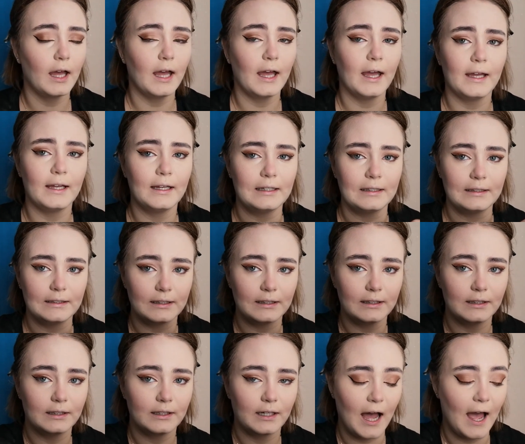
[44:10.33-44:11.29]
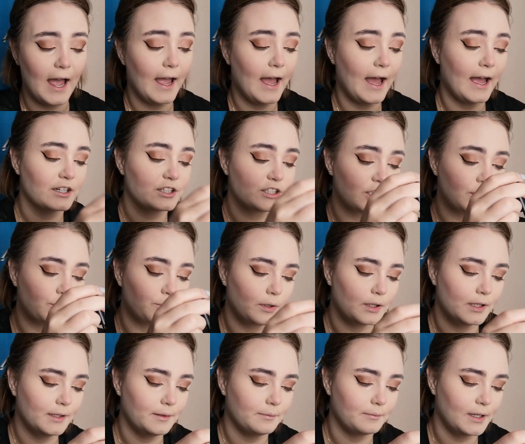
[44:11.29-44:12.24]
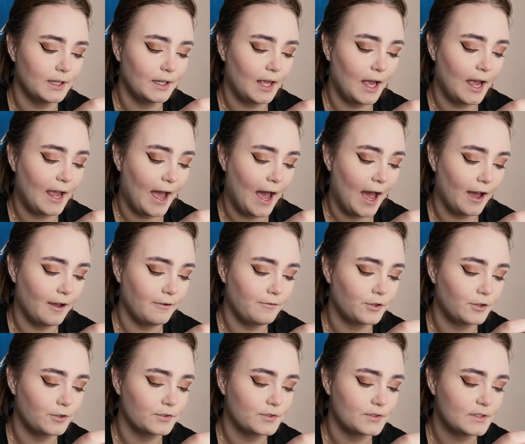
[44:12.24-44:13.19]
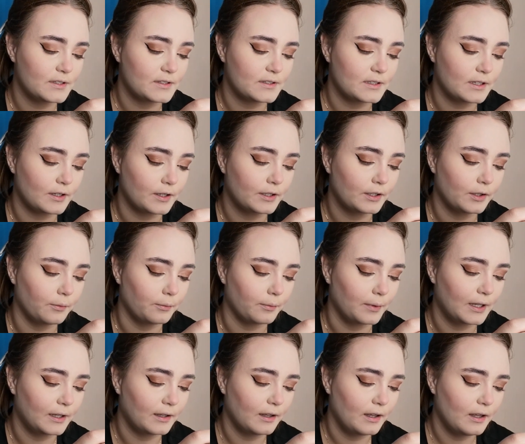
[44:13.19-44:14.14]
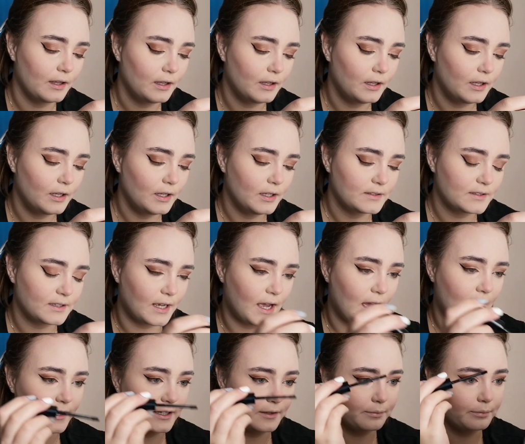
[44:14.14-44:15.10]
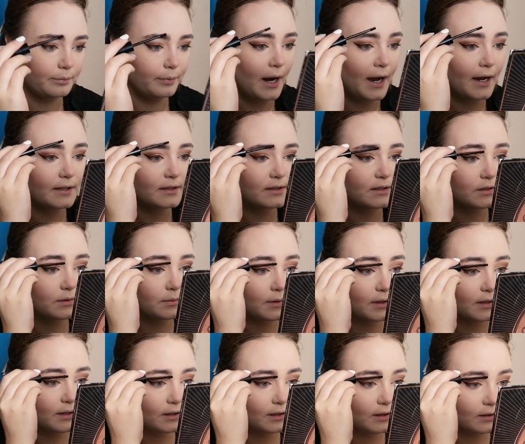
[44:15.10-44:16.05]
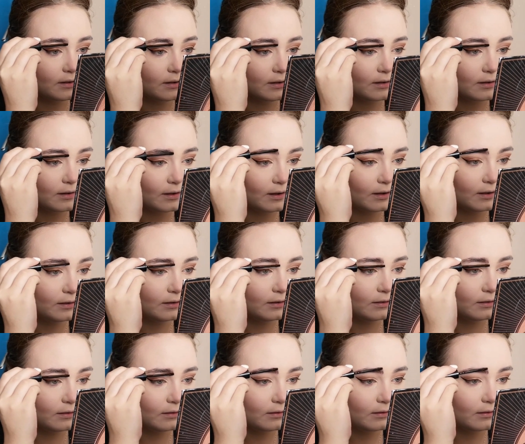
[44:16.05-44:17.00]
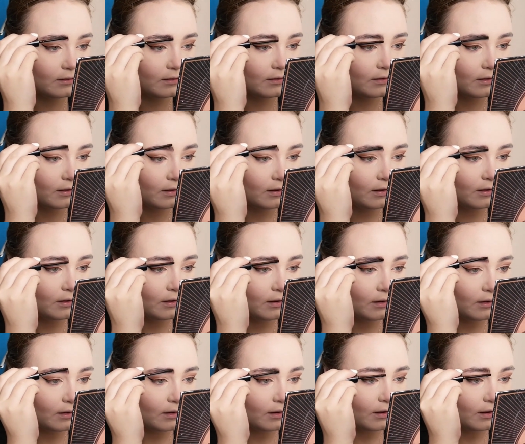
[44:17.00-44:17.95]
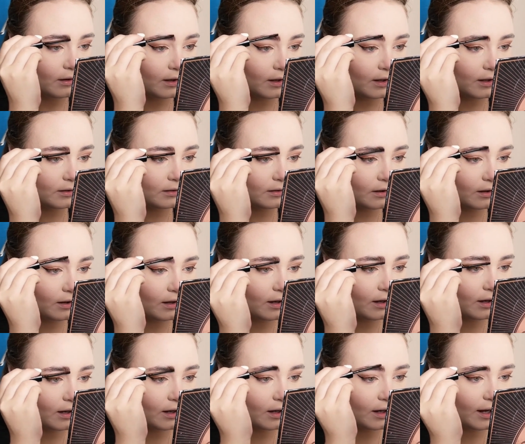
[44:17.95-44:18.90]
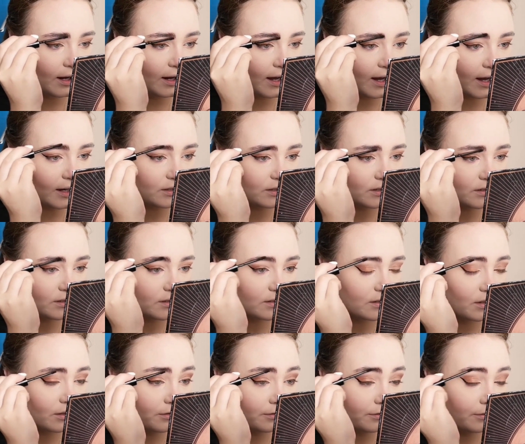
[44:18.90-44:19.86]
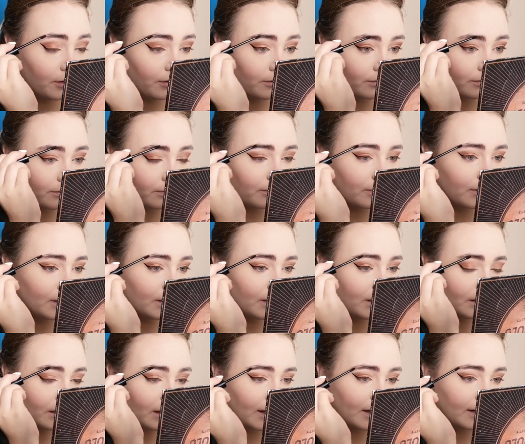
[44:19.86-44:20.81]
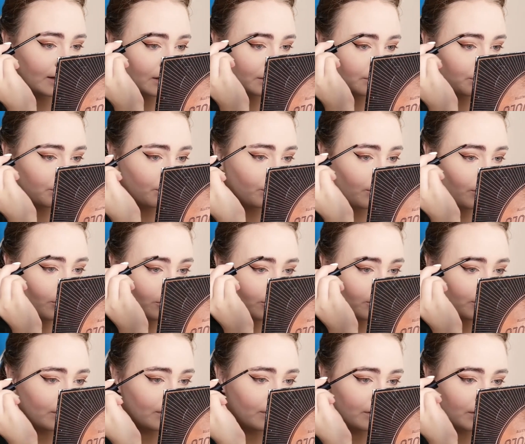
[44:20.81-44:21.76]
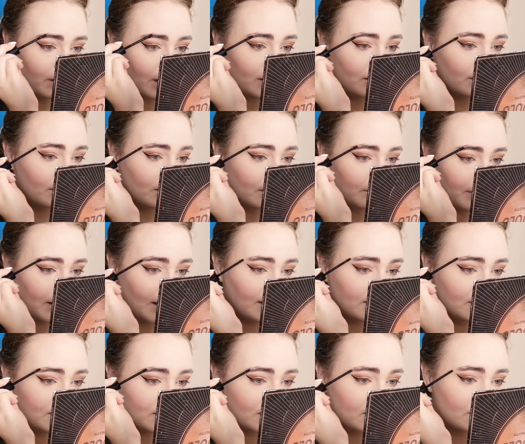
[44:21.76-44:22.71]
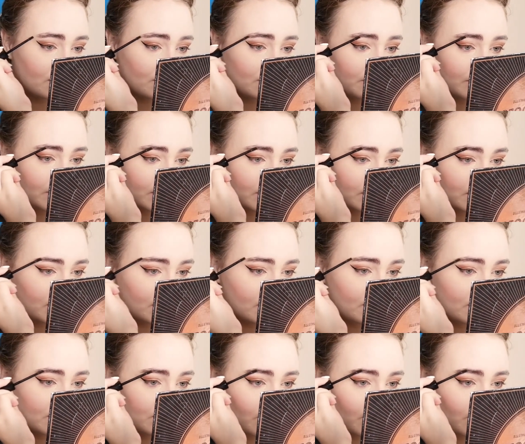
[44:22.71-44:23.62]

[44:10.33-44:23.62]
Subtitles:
And I actually will admit I have used this during the week to kind of practice with it a little. And I actually so far really like it more than the pencil, which is